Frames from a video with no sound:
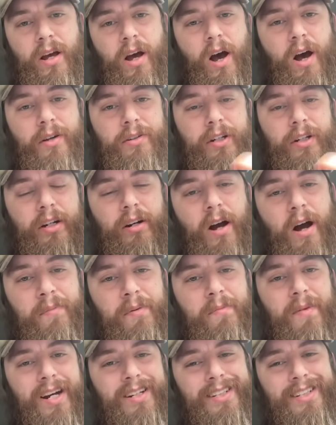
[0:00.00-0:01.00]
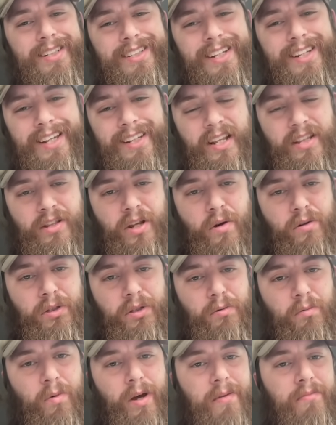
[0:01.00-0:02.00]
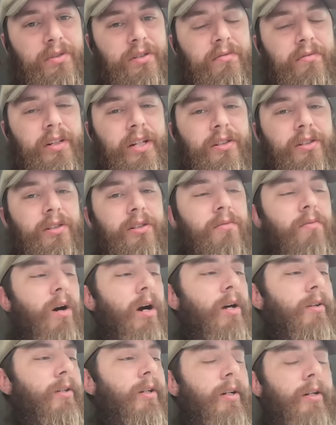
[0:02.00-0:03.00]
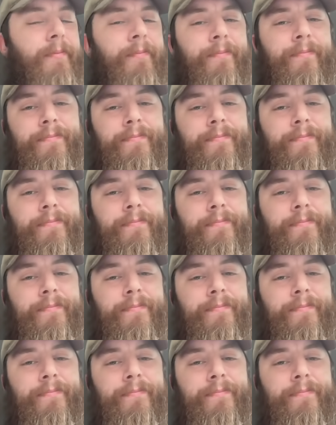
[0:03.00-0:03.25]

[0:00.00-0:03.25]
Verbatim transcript: other compromises, and then those webs lead to other